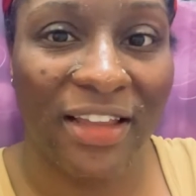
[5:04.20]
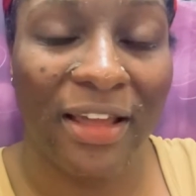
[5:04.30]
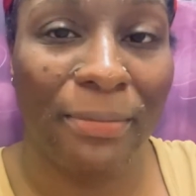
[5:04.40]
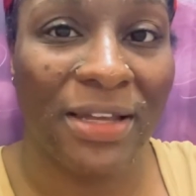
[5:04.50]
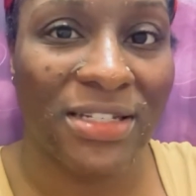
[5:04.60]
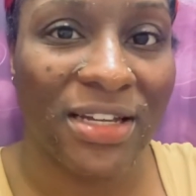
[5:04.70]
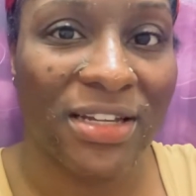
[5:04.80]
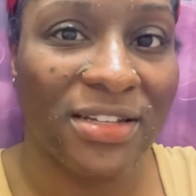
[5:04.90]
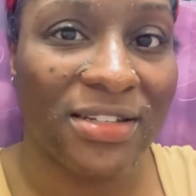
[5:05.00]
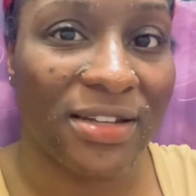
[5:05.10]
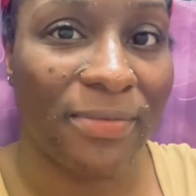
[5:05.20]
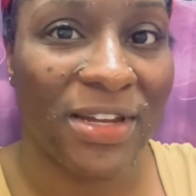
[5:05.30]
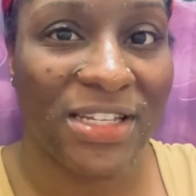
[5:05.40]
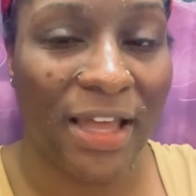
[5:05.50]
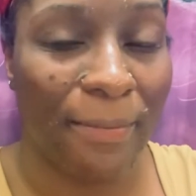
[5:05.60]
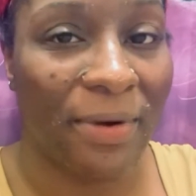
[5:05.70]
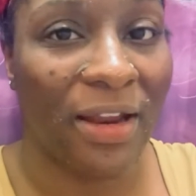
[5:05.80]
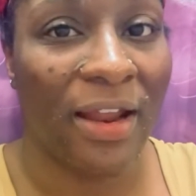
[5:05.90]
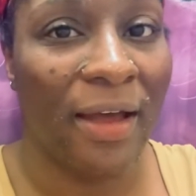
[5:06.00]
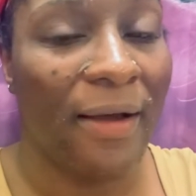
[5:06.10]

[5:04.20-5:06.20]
That means that something is happening,